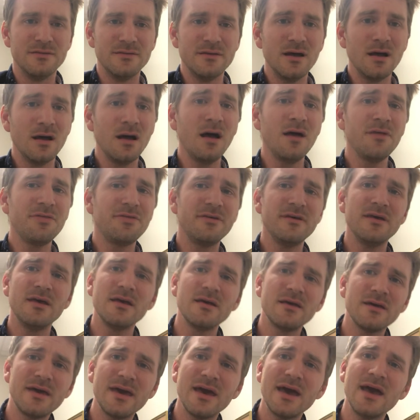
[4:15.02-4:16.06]

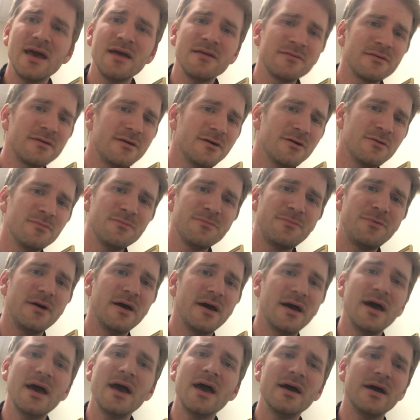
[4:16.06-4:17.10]
nothing can
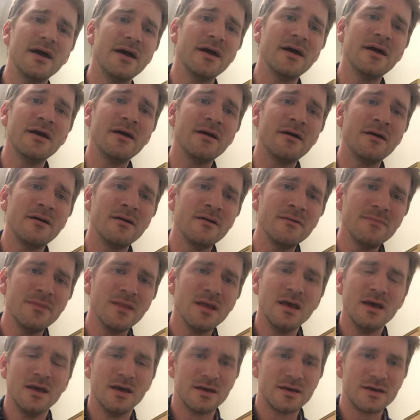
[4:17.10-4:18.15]
compare.
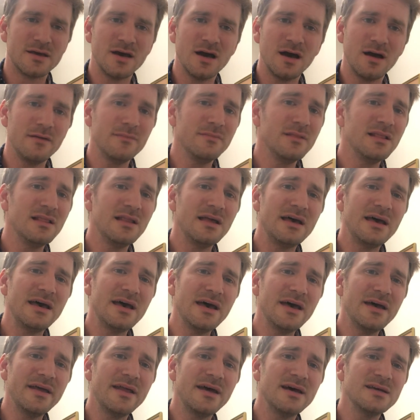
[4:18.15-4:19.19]
Come,
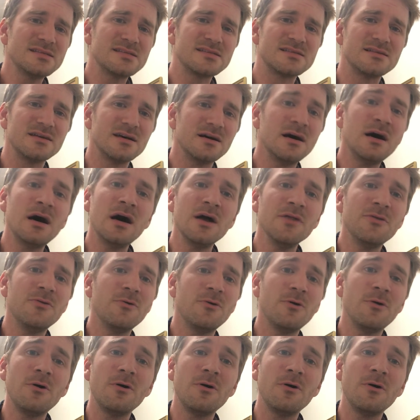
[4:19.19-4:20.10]
let us adore